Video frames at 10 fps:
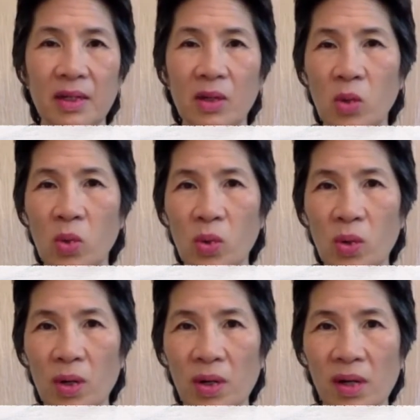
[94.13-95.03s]

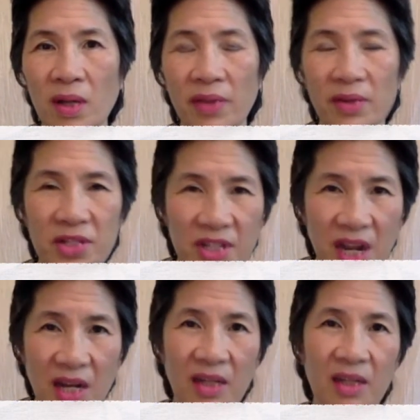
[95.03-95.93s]
or they're
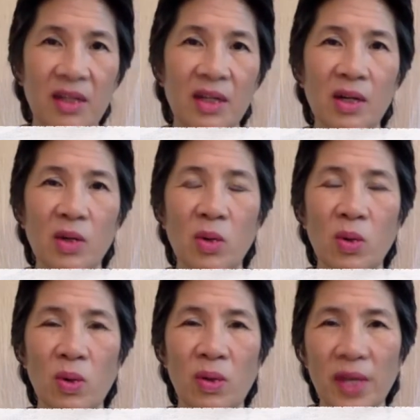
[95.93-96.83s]
stuck
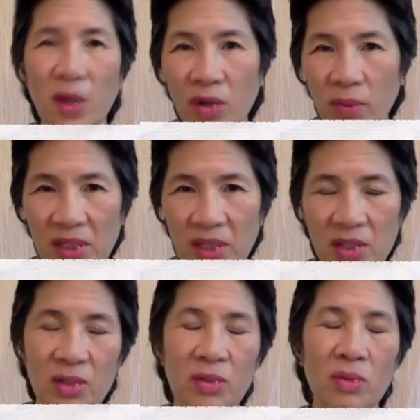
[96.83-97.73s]
or they don't know what to
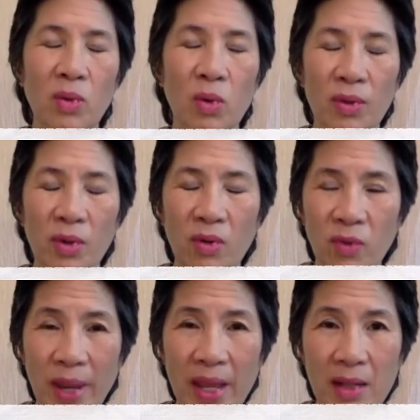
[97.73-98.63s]
do or they're
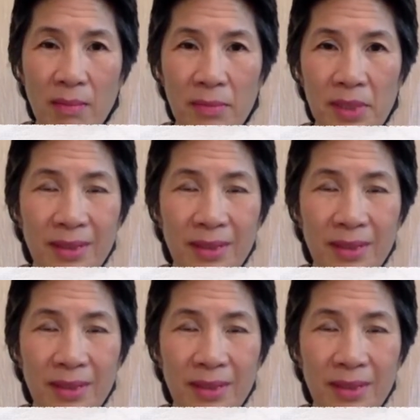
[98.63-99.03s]
overwhelmed,